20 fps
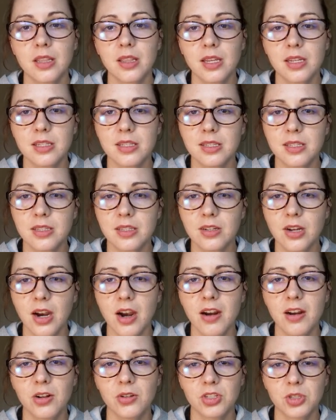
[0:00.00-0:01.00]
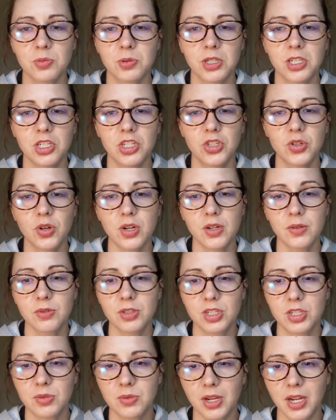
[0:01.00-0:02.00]
This article is pretty short,
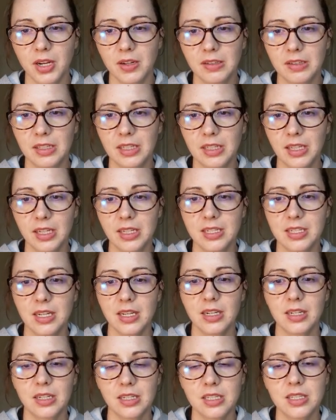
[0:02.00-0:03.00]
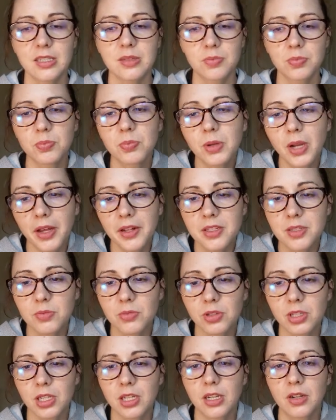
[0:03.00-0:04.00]
which is why I really liked it, and it's got some
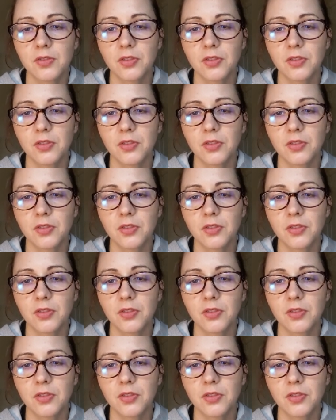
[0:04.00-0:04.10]
really good